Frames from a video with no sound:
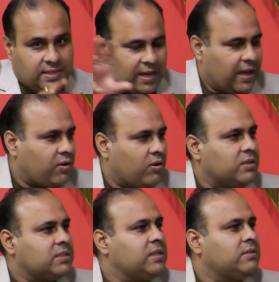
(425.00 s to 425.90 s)
these higher
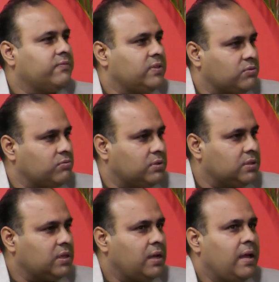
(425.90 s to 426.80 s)
order skills of the
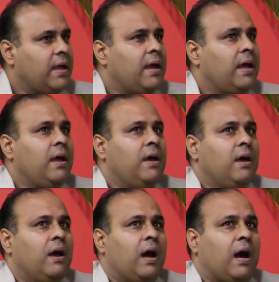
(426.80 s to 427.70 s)
students.
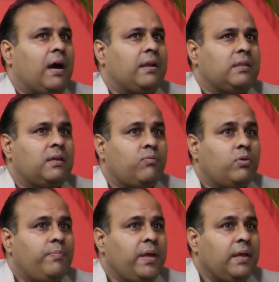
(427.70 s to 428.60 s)
Another
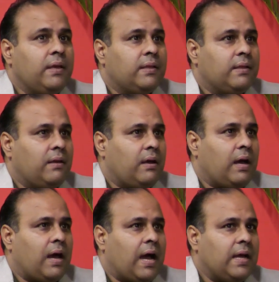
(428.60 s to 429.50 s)
would be,
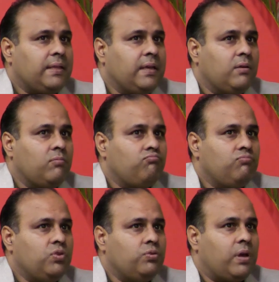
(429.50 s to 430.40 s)
I think
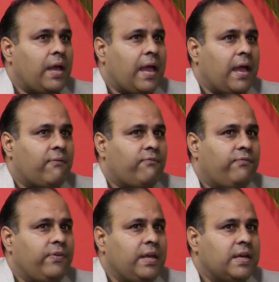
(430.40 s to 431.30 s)

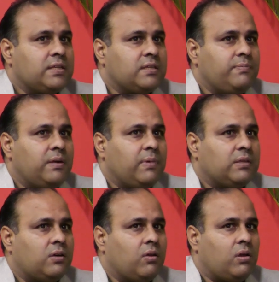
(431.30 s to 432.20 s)
every assessment
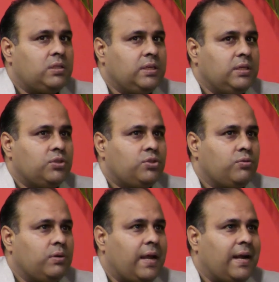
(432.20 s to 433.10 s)
methodology
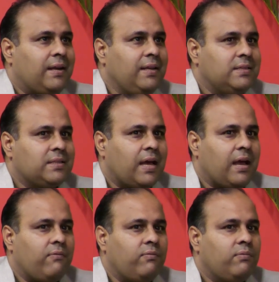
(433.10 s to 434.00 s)
should at least
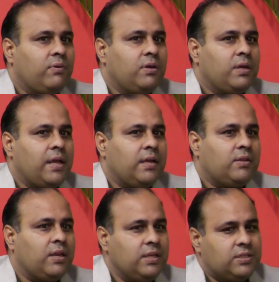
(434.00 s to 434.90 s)
have a
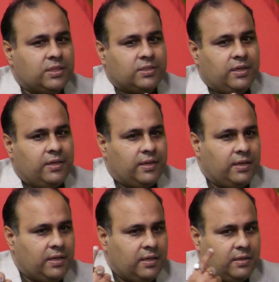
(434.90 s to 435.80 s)

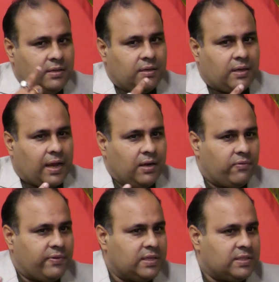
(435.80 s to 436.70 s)
360-degree kind
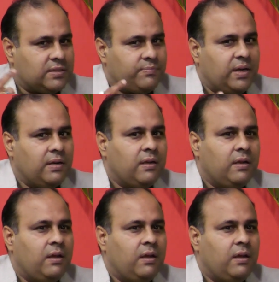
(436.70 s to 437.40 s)
of an assessment